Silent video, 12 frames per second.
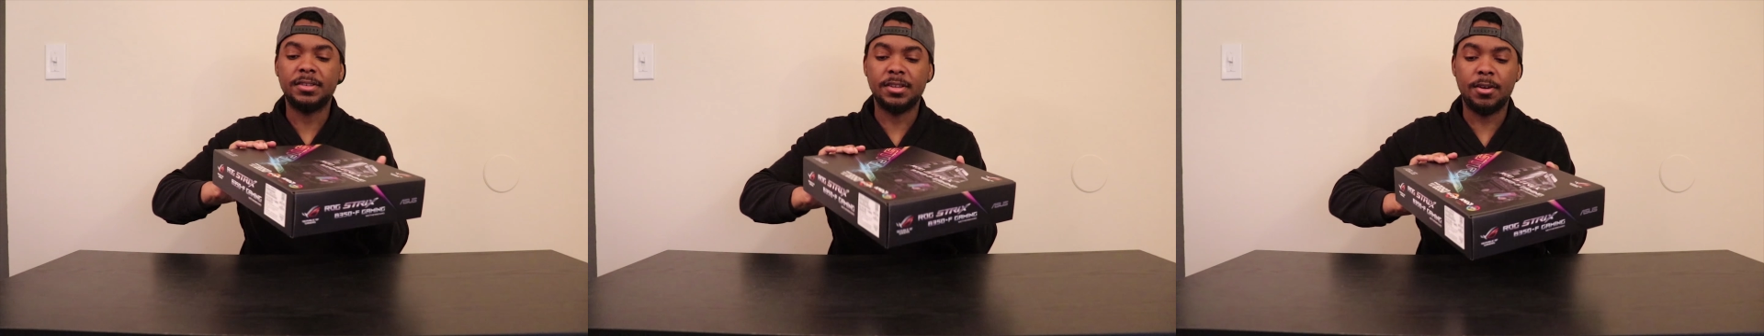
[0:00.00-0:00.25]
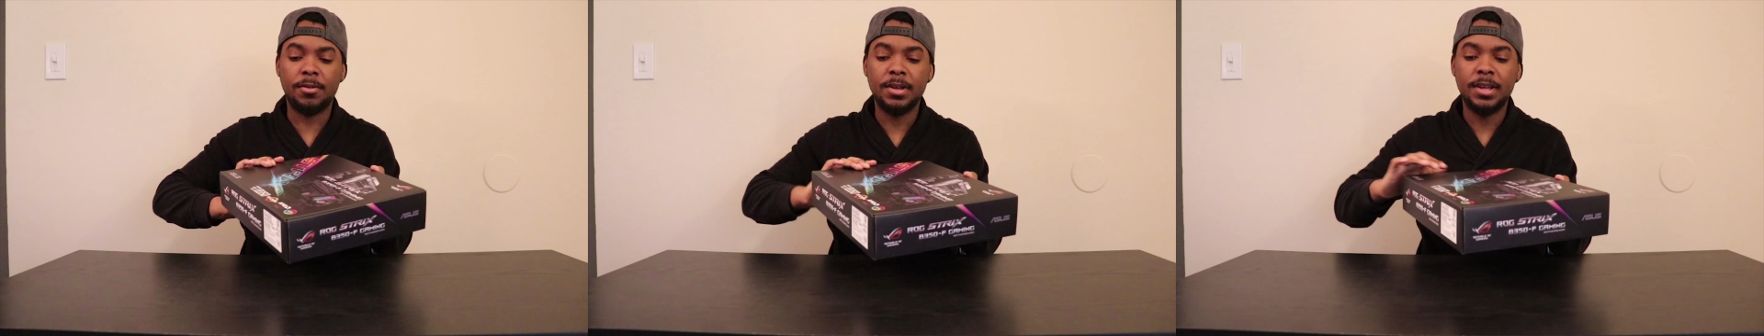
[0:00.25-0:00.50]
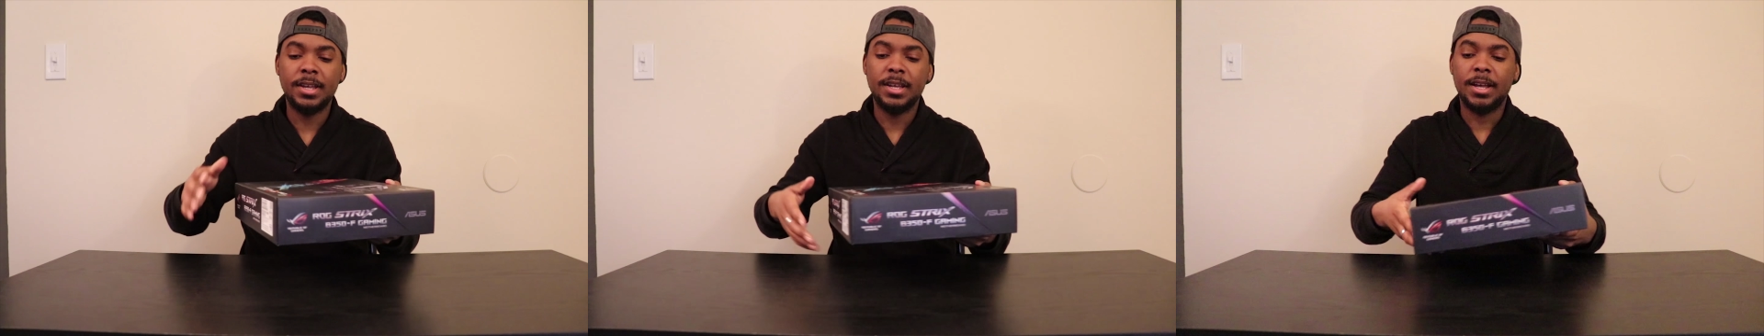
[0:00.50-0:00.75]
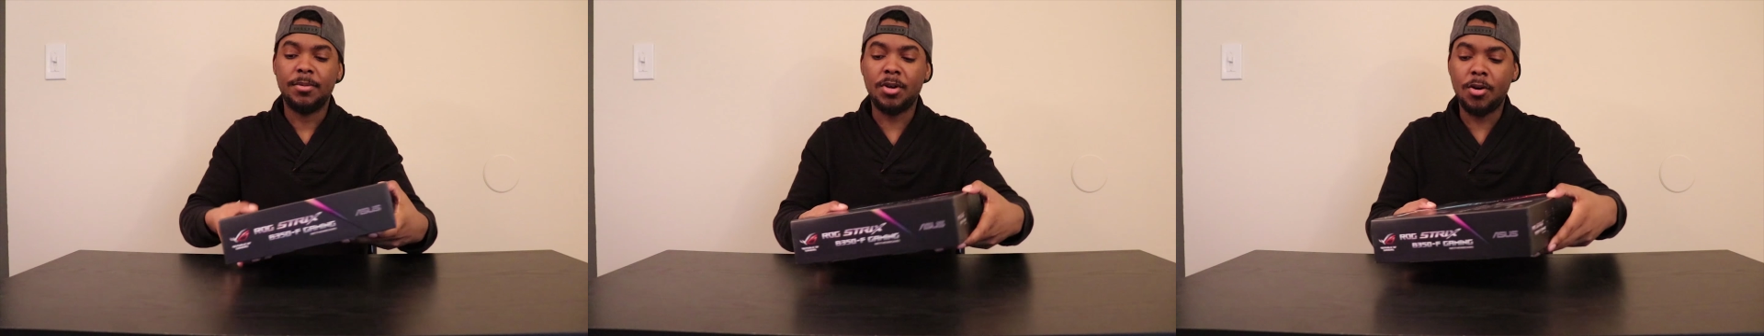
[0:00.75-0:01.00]
So
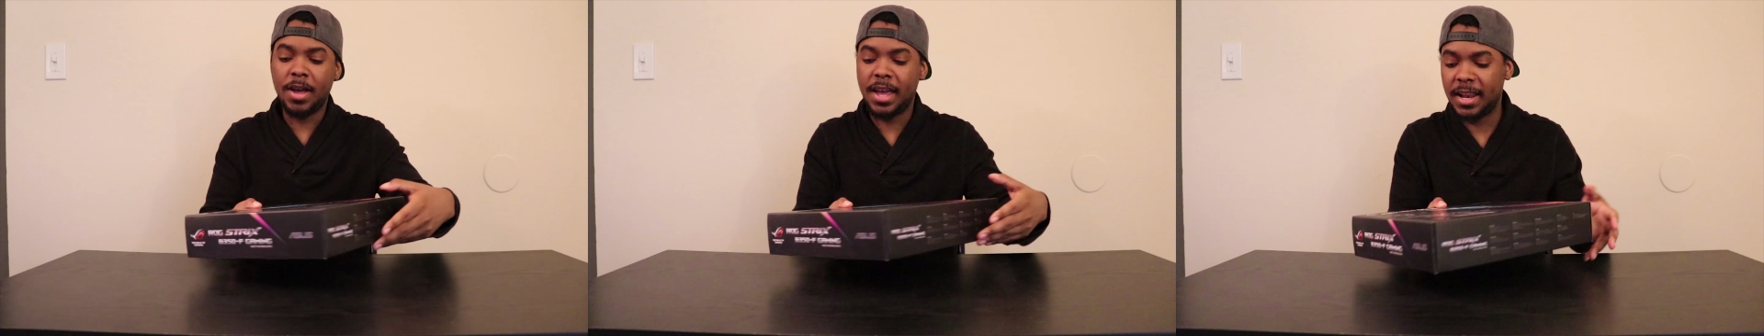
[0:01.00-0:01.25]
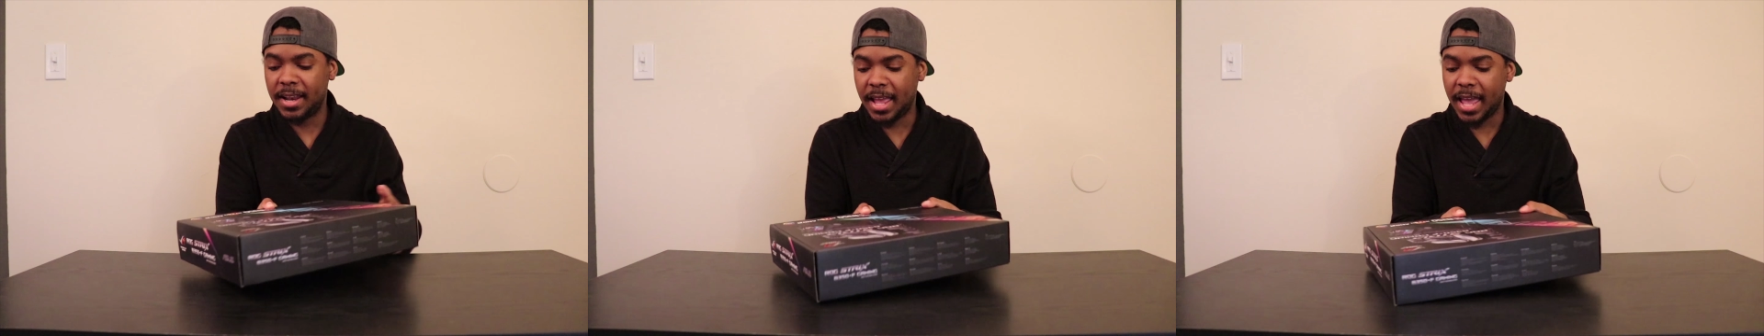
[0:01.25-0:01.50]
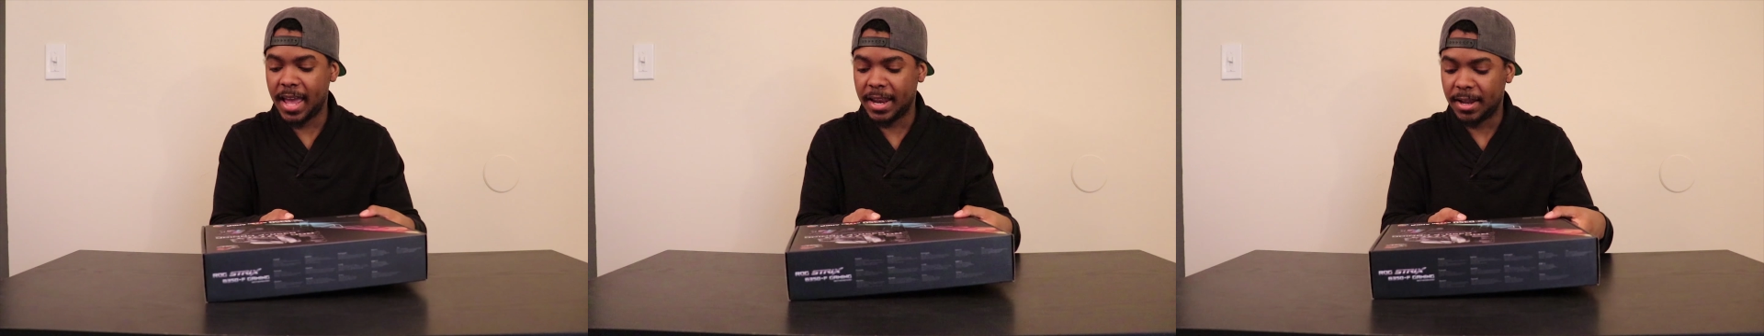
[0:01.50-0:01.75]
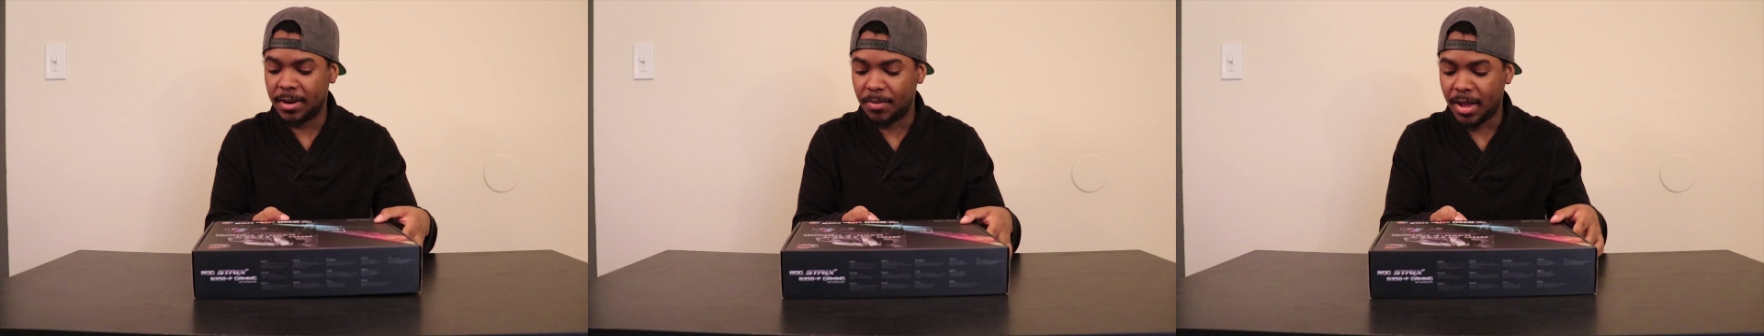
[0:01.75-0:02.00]
I'm gonna go ahead
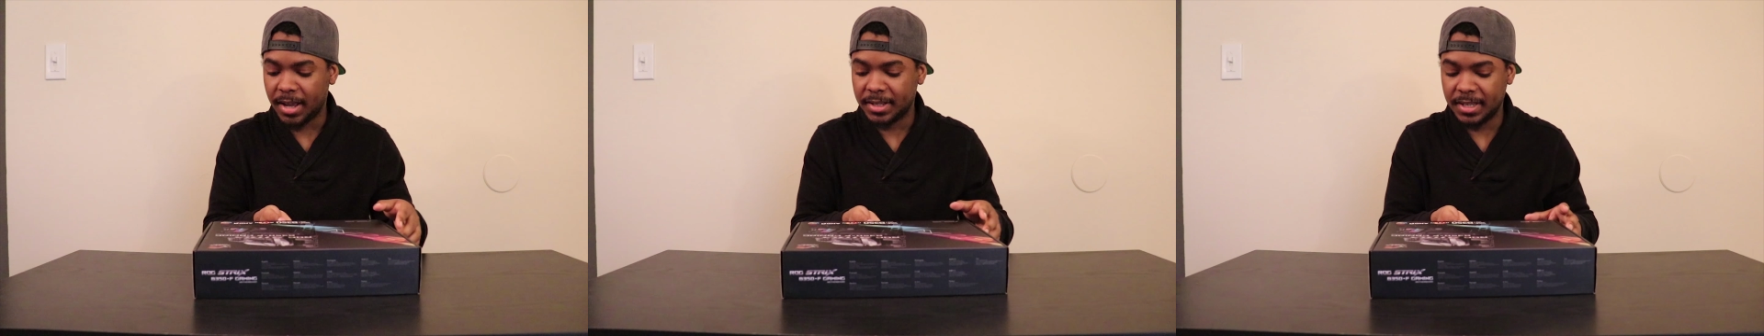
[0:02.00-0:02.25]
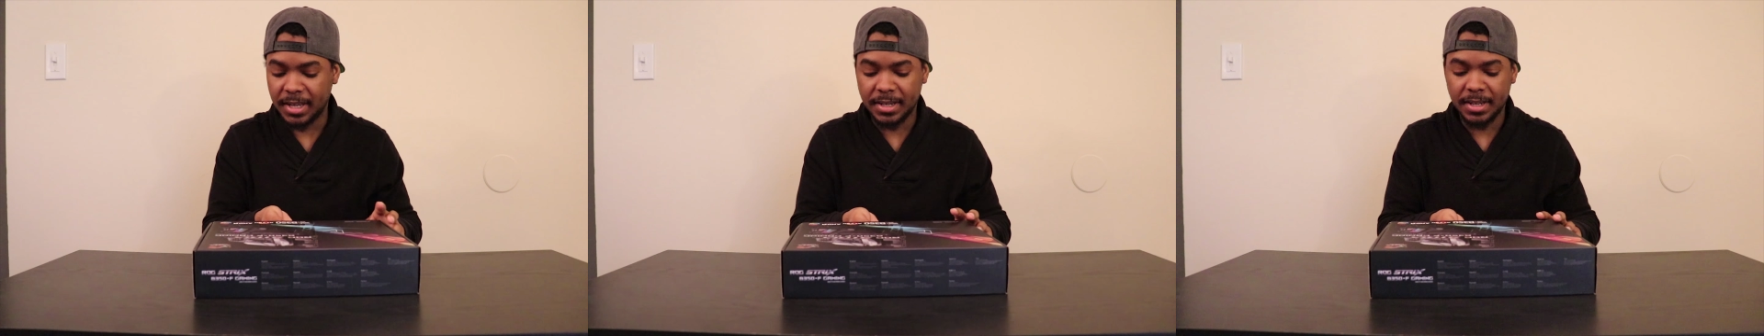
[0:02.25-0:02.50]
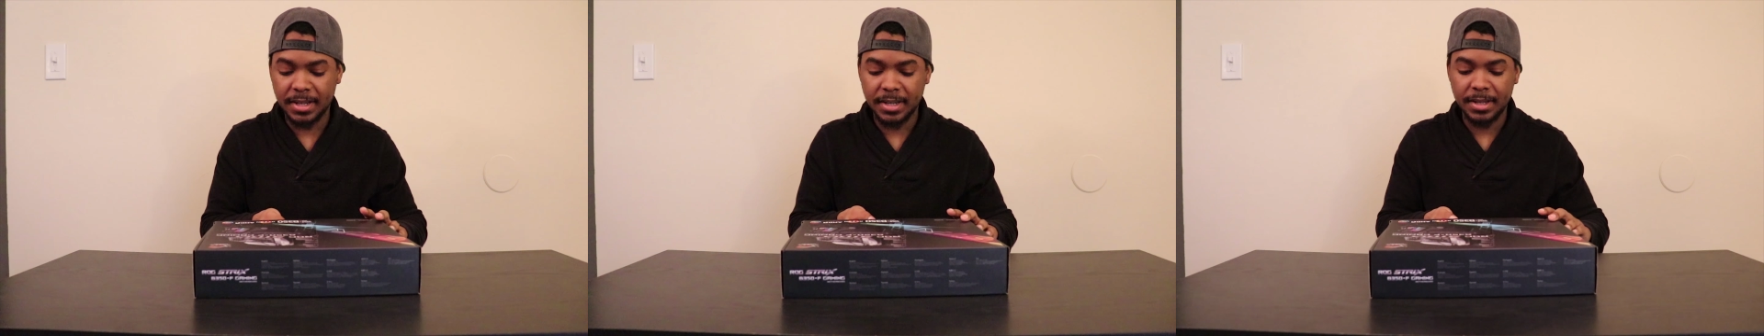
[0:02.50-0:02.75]
and unbox it,